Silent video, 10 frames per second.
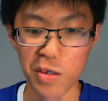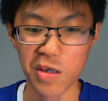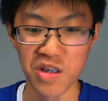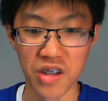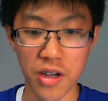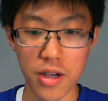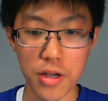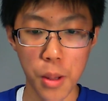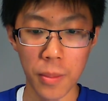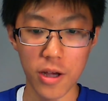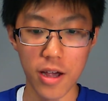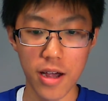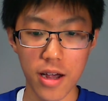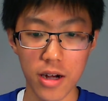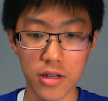Okay,
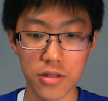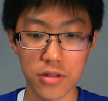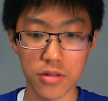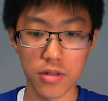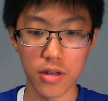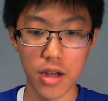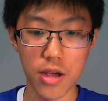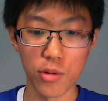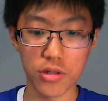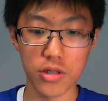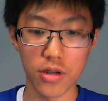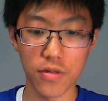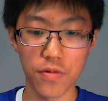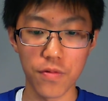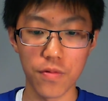and able
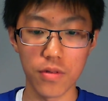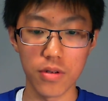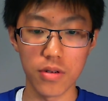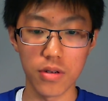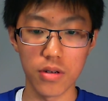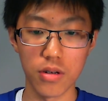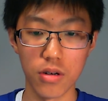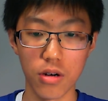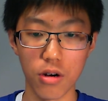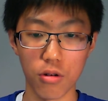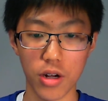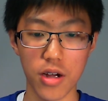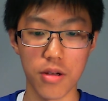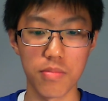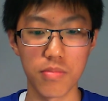to...
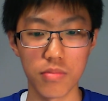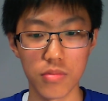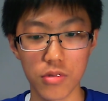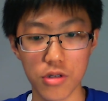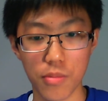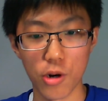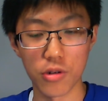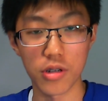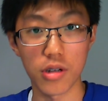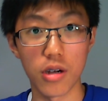okay, the opponent